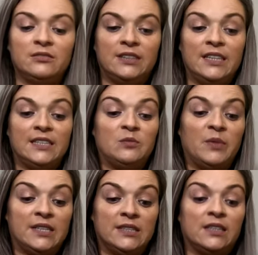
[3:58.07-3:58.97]
these
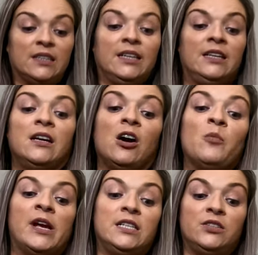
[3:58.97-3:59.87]
basically, all
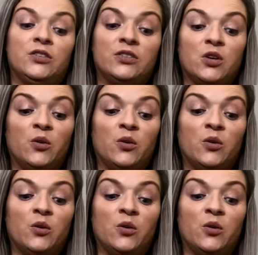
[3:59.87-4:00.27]
my t-shirts go